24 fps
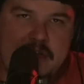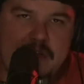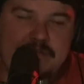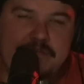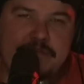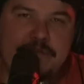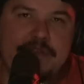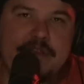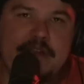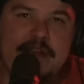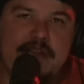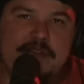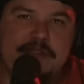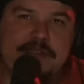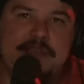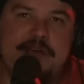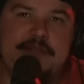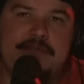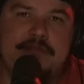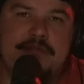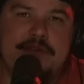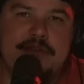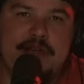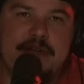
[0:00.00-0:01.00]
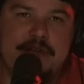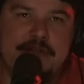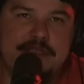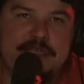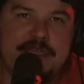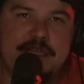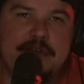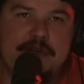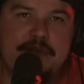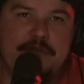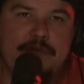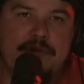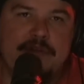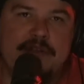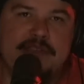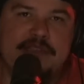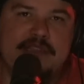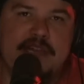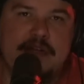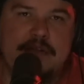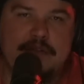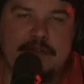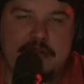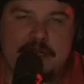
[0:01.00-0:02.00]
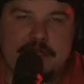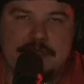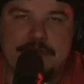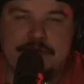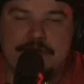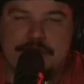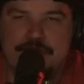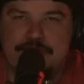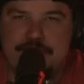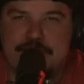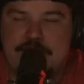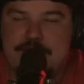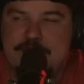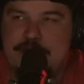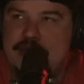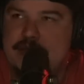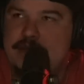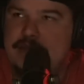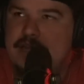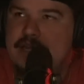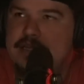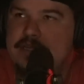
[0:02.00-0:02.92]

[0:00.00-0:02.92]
and for the next several years, he underwent psychological treatment